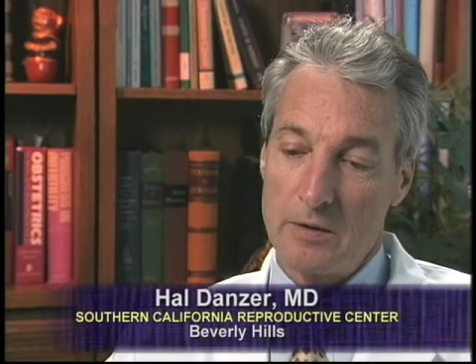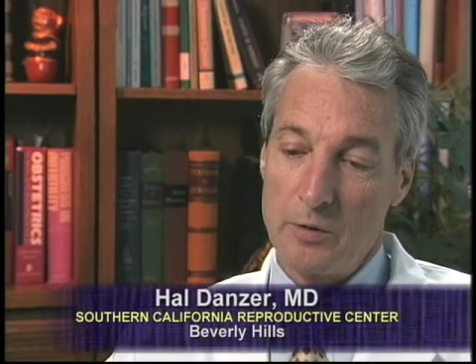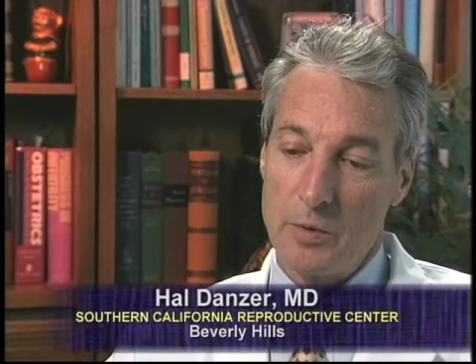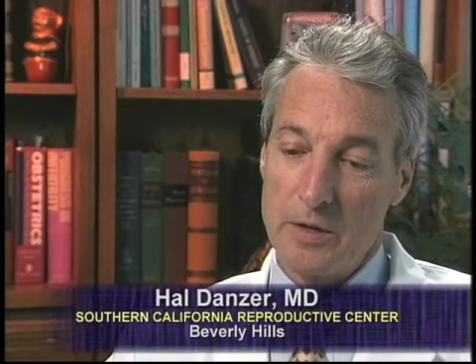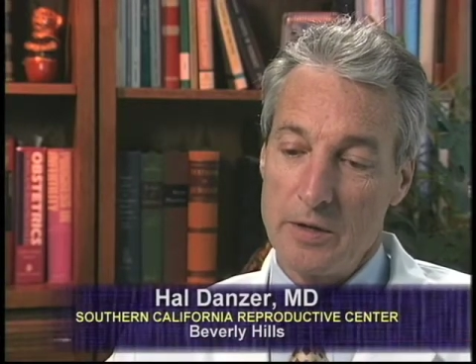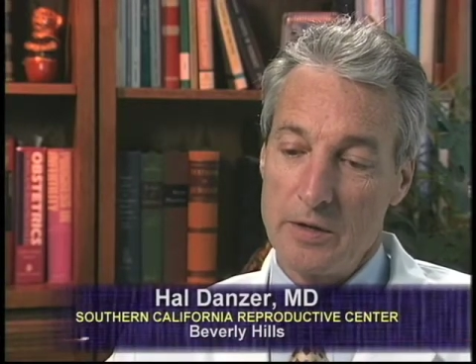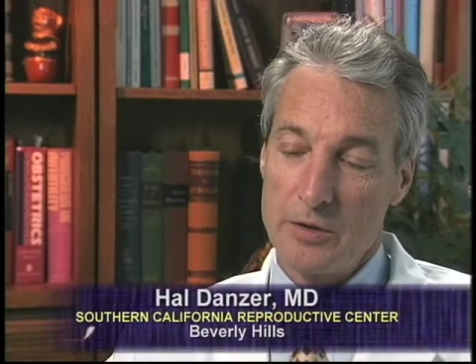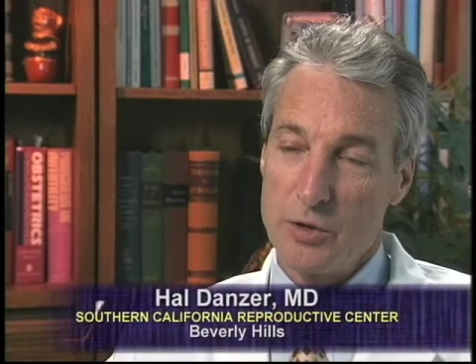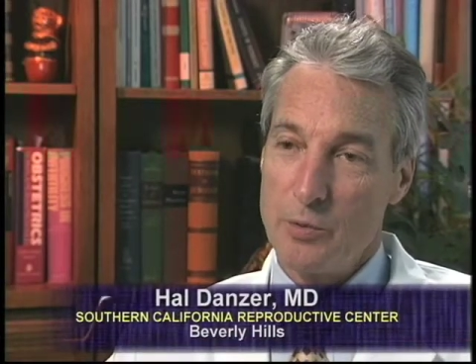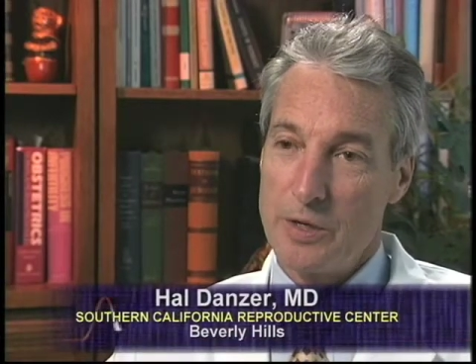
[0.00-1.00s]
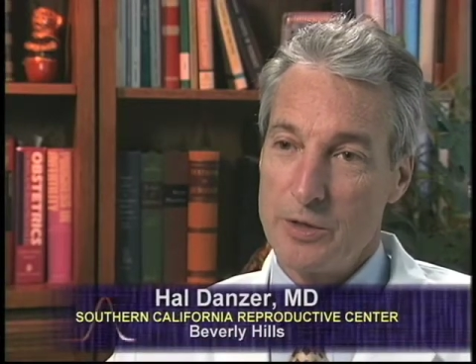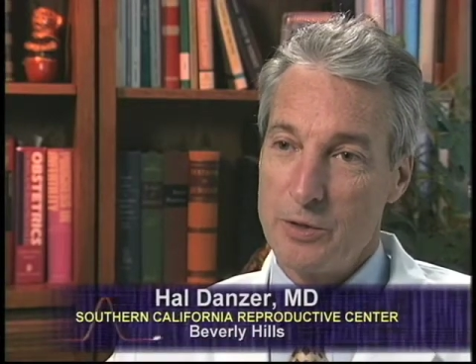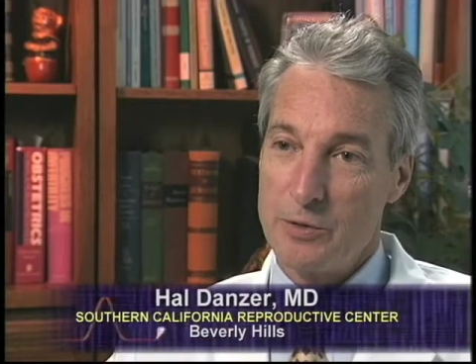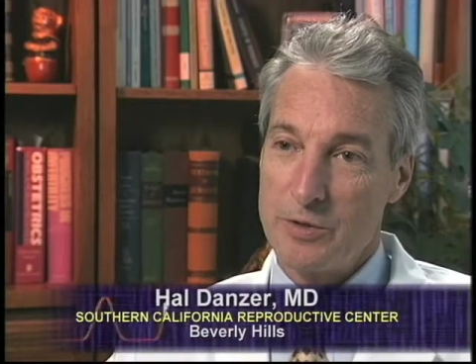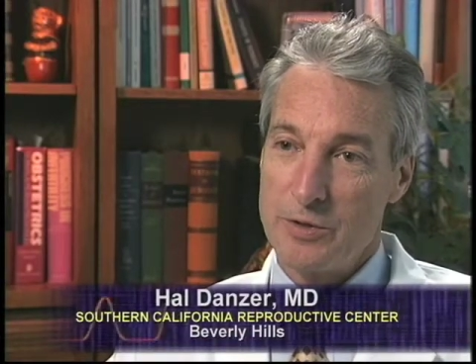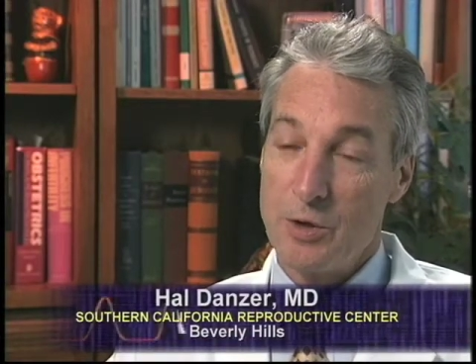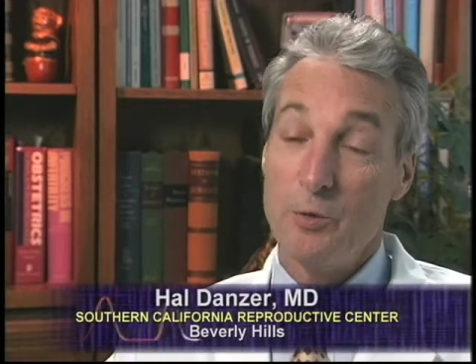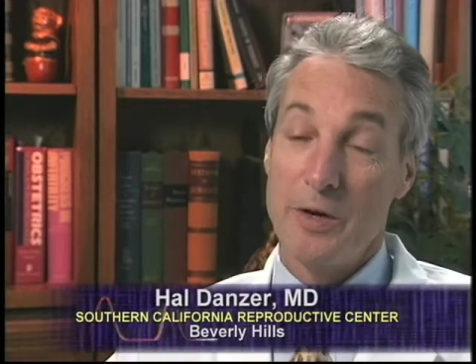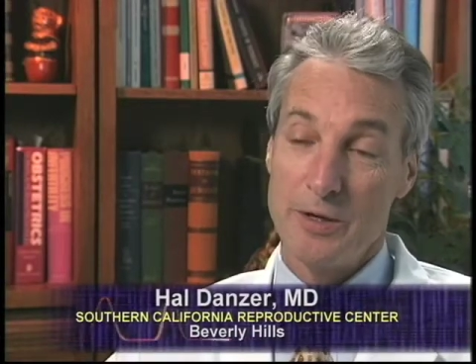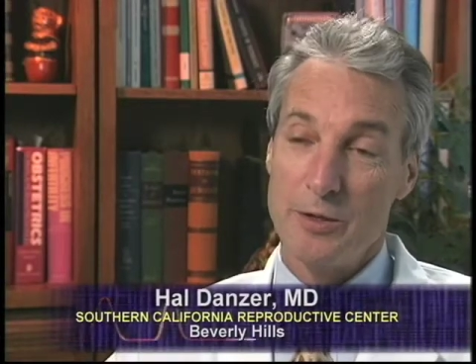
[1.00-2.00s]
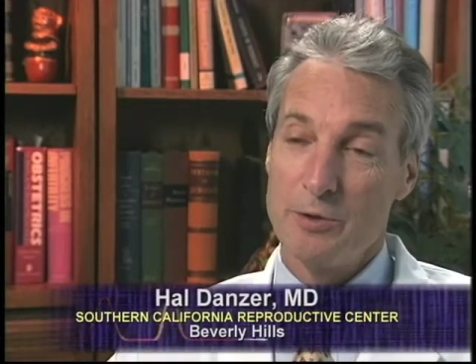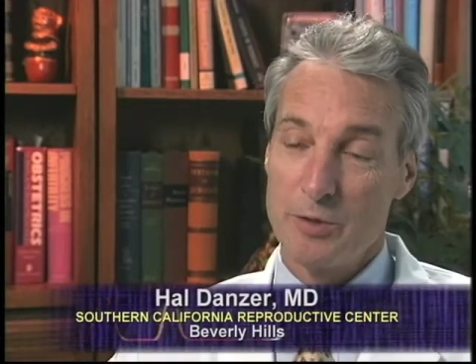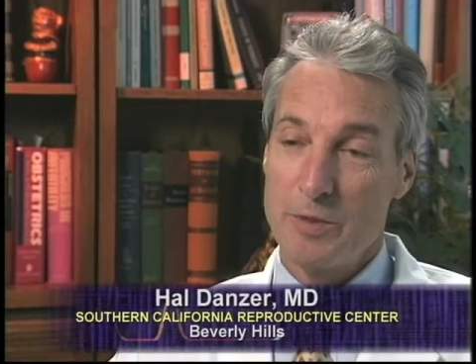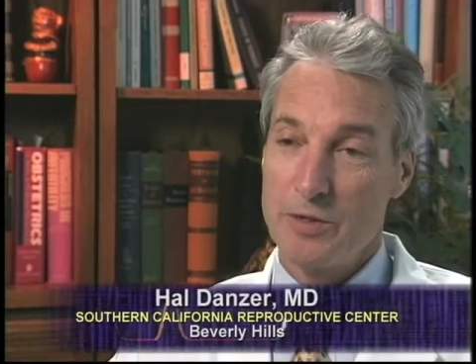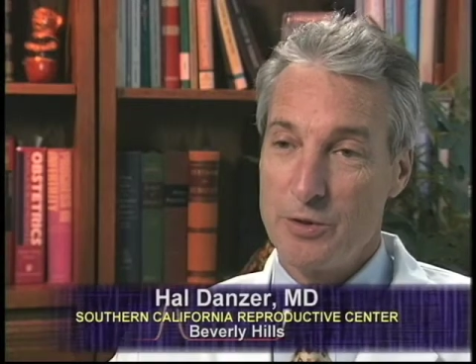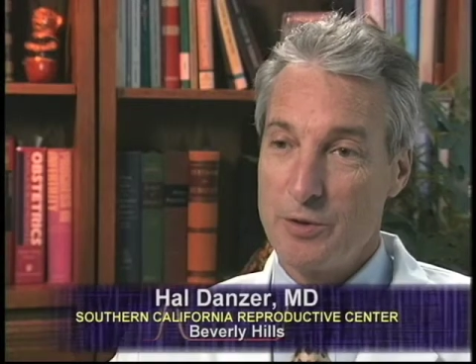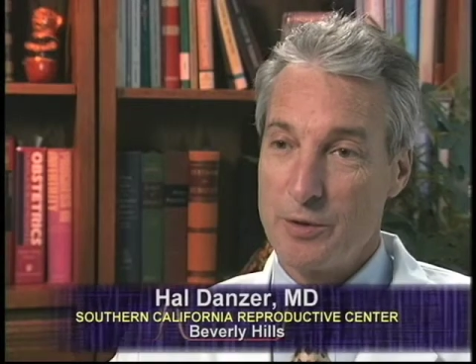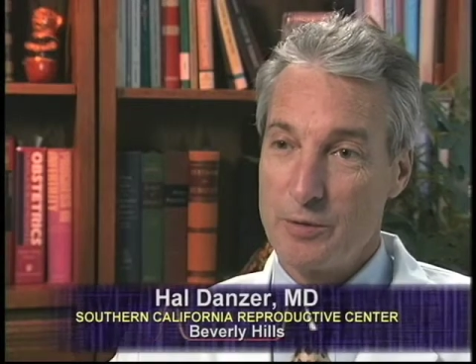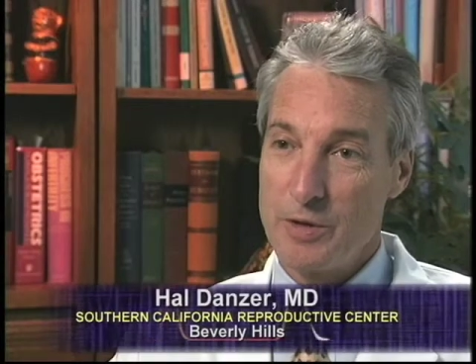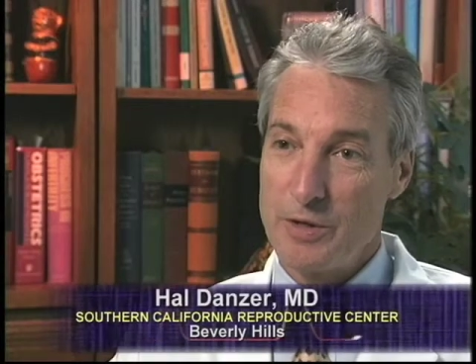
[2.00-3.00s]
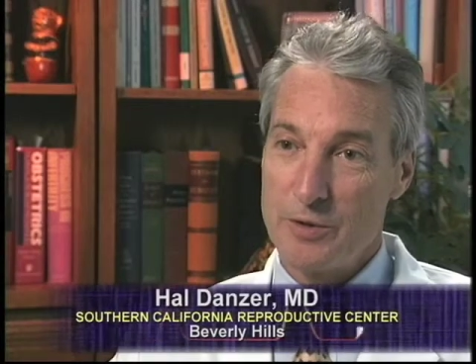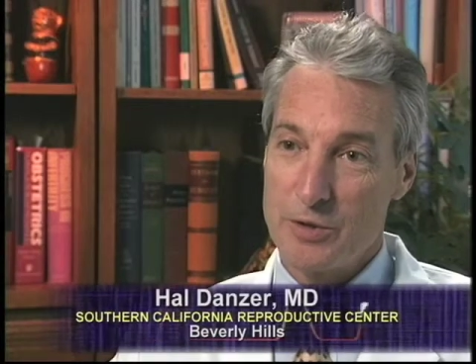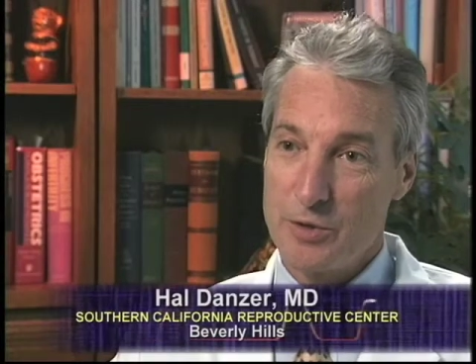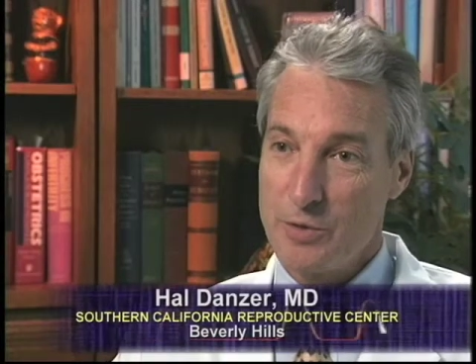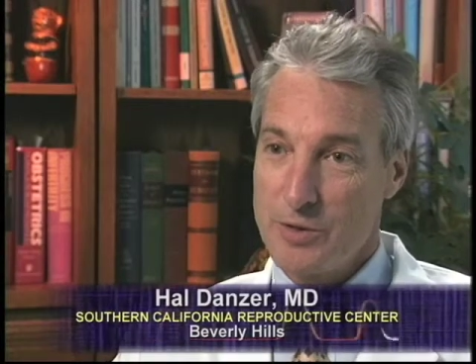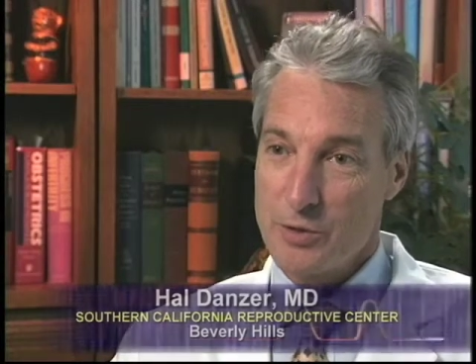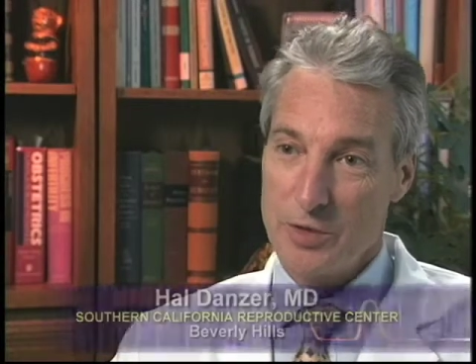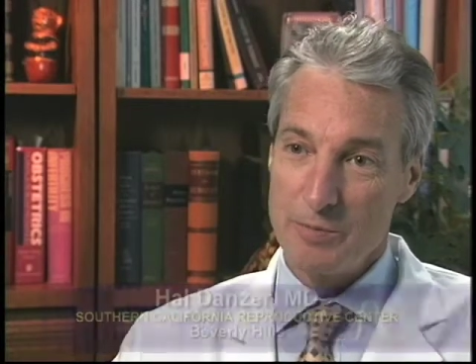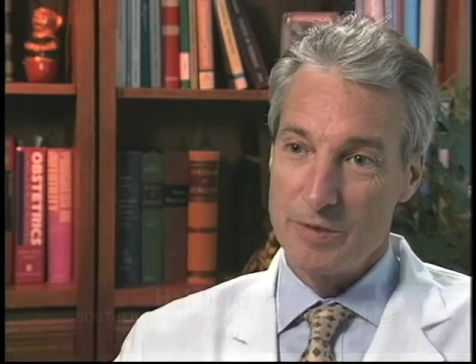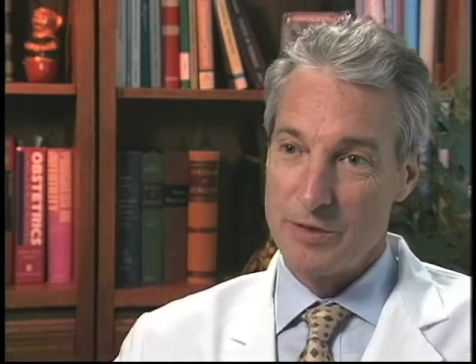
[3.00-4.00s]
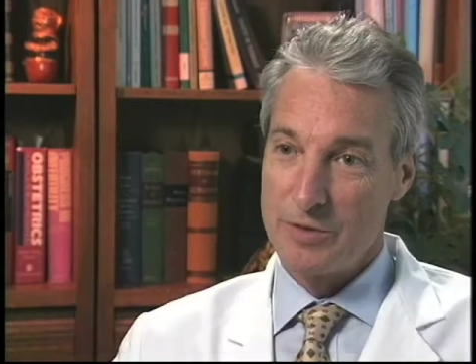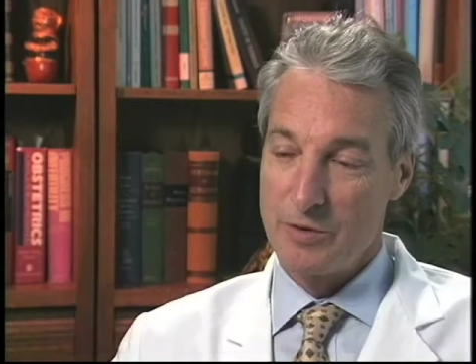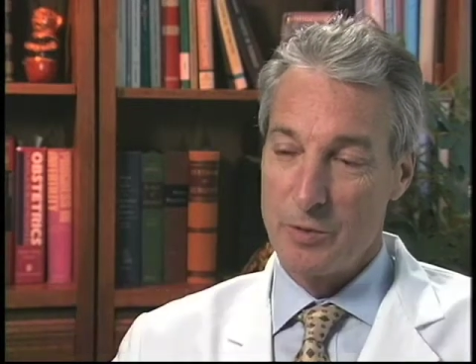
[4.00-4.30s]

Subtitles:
The one thing that you don't want to do is spend 2 to 3 years doing treatments